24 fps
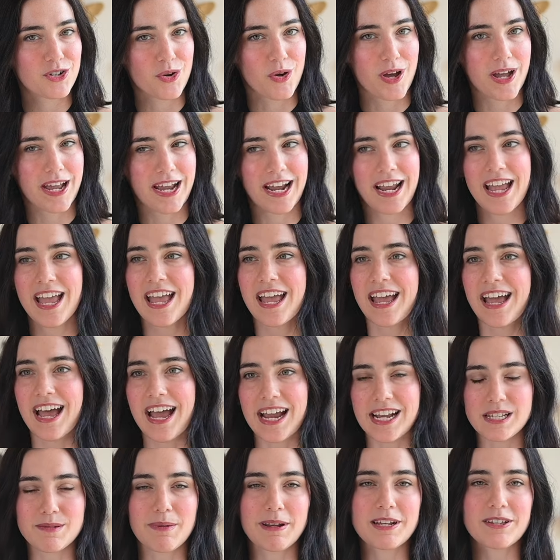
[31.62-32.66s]
joy.
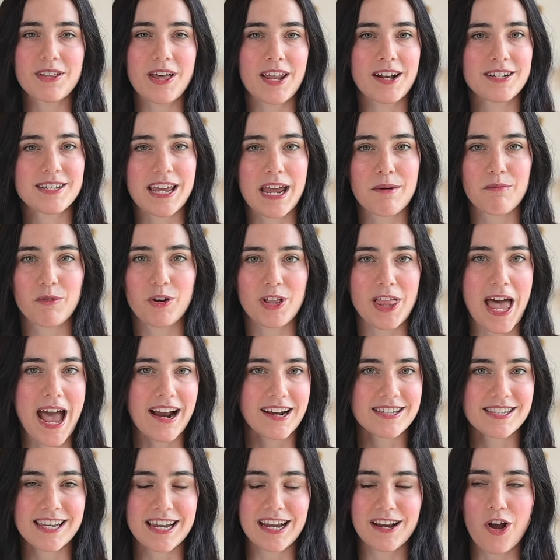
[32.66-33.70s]
I spend a lot of time
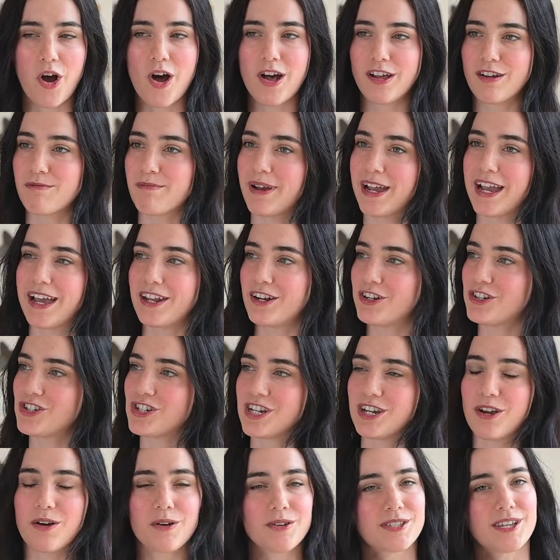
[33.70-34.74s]
relaxing. All of my
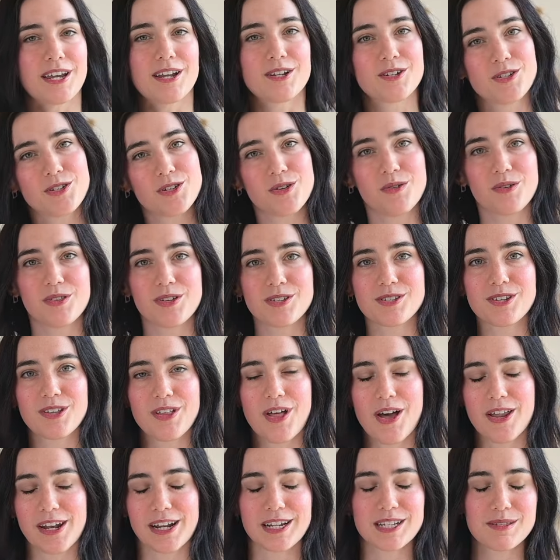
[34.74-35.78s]
energy goes into the
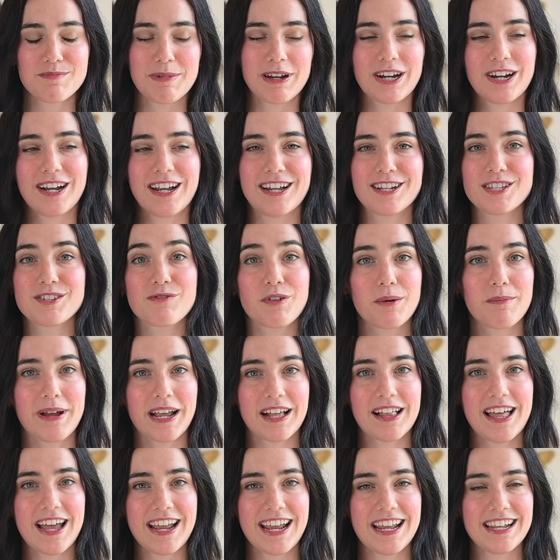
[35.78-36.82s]
salon experience for
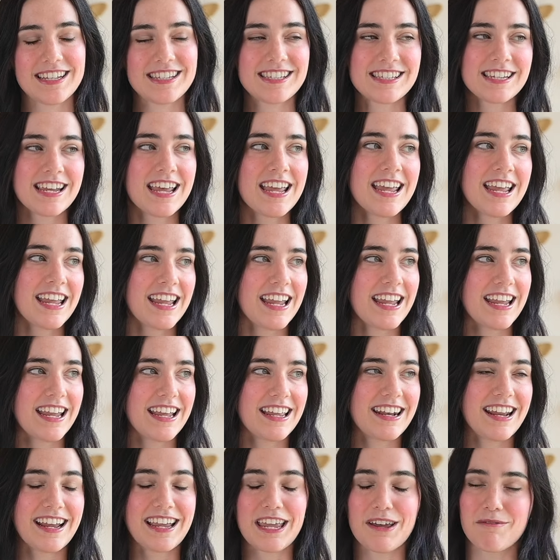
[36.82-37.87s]
my clients,
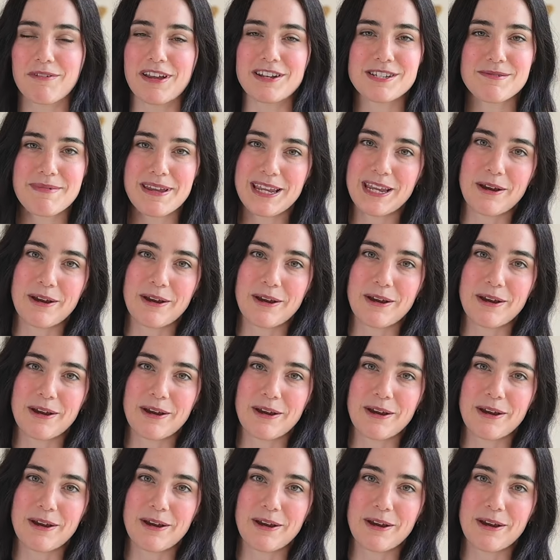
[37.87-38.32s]
and I can't wait to meet